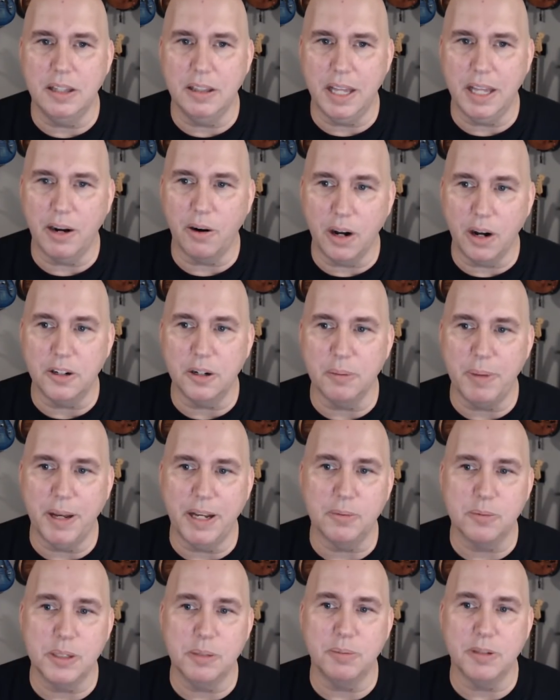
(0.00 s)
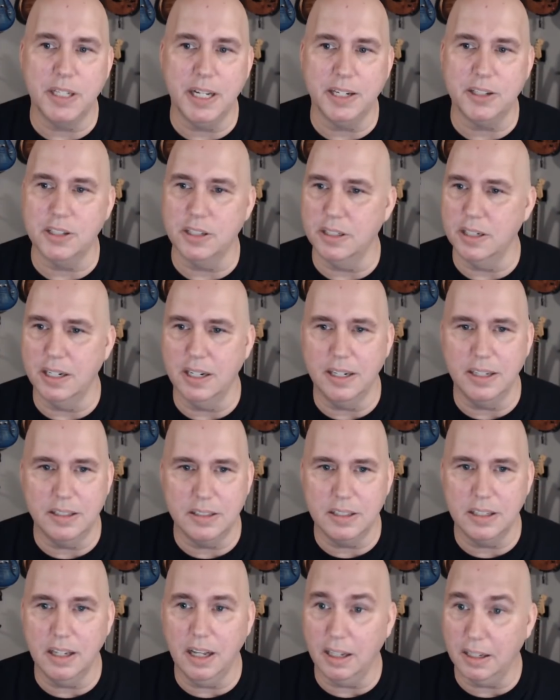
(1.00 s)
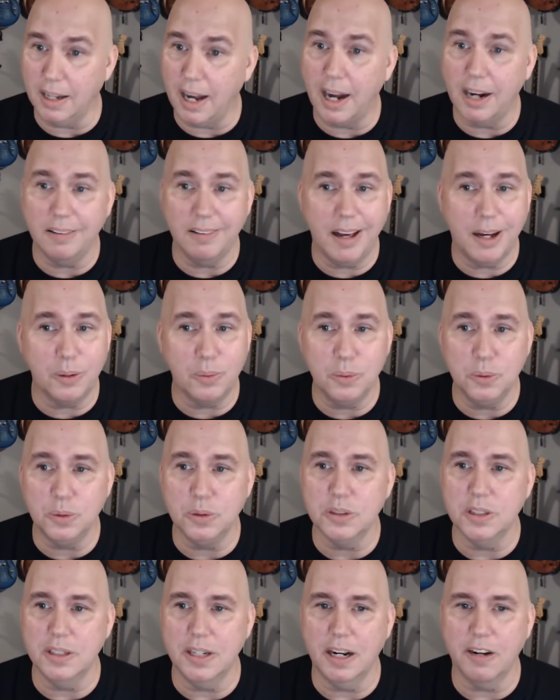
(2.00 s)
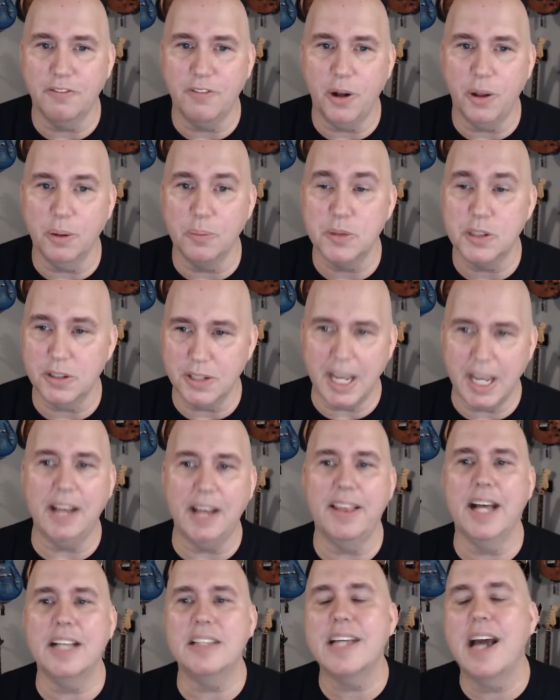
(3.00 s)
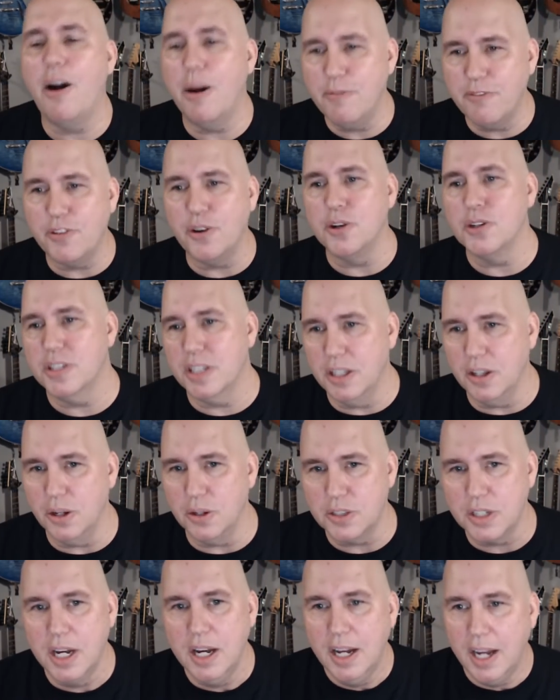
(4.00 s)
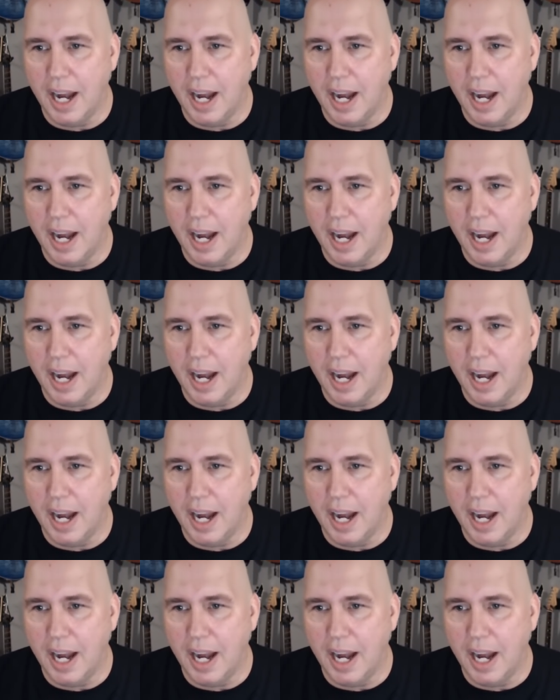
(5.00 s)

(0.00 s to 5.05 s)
they are under bankruptcy protection and it's uh, got a lot of rules and you got to follow them. So, yeah, that's how I'm versed in those.